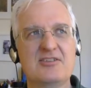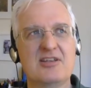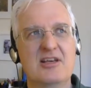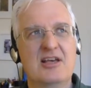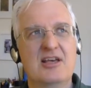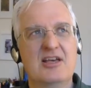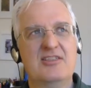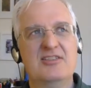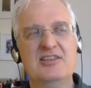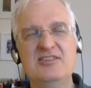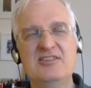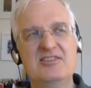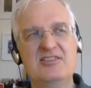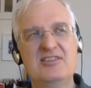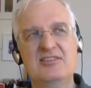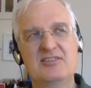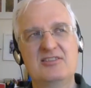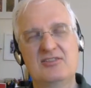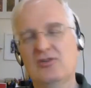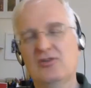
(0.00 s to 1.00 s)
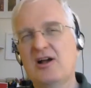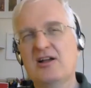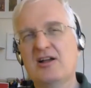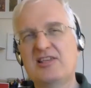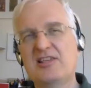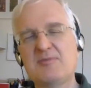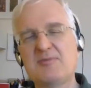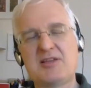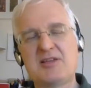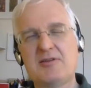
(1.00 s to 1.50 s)
this thought
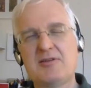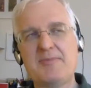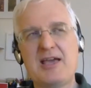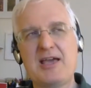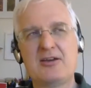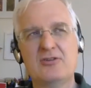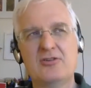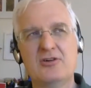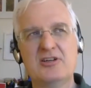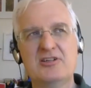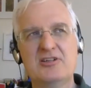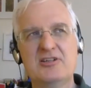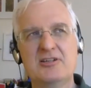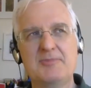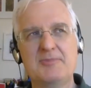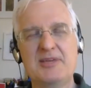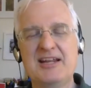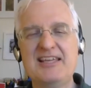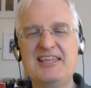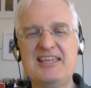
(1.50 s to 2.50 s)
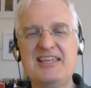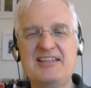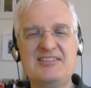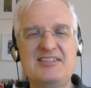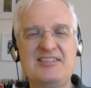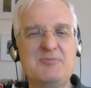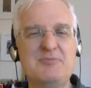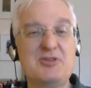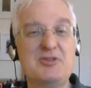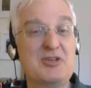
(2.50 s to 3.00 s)
keeps coming back and haunting me, and I can't
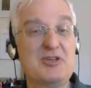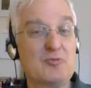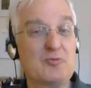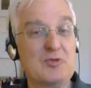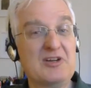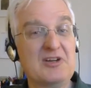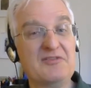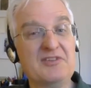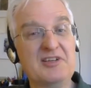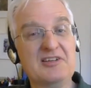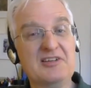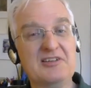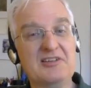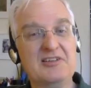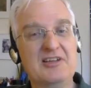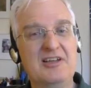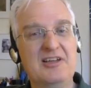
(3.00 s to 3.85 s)
seem to get rid of it,